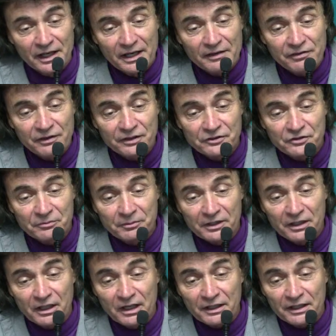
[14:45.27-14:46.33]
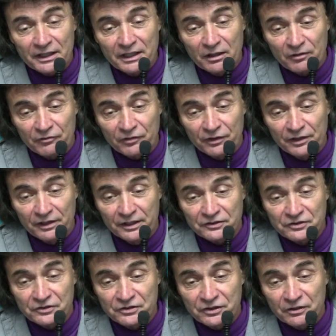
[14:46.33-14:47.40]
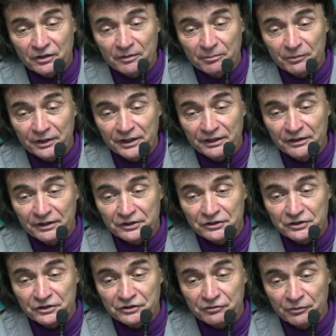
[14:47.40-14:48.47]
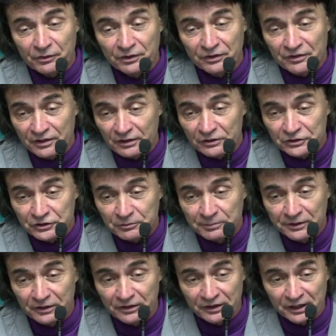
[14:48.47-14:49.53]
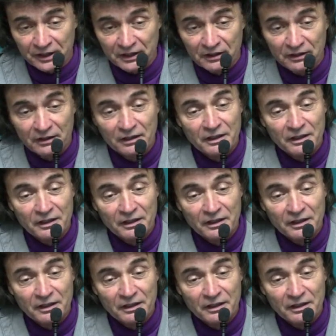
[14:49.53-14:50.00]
Atheism cannot account for the necessary preconditions for intelligibility,